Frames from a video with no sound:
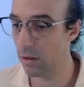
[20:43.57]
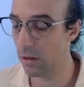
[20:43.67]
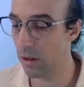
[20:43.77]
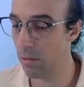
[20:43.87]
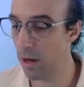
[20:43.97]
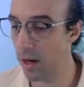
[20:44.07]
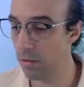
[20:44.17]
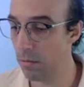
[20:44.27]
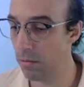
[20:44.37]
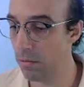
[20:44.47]
on the bottom,
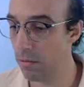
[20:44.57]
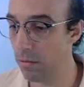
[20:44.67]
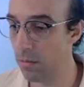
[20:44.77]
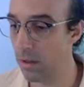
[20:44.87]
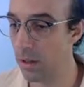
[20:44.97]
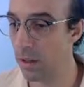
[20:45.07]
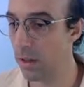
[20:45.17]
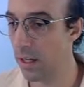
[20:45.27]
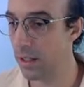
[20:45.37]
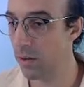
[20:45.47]

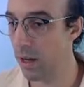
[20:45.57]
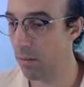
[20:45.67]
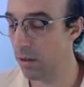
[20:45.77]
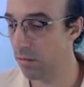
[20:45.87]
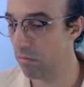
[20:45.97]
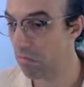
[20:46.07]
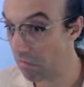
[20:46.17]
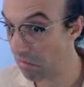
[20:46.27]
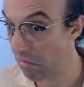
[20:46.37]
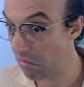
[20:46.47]
not so happy.
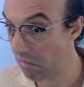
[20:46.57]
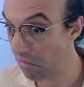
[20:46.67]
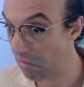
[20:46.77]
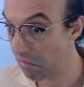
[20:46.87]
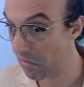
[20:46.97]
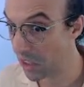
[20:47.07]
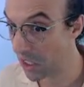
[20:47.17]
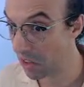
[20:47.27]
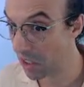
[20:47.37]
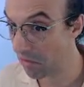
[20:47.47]

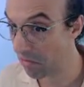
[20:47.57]
Sorry.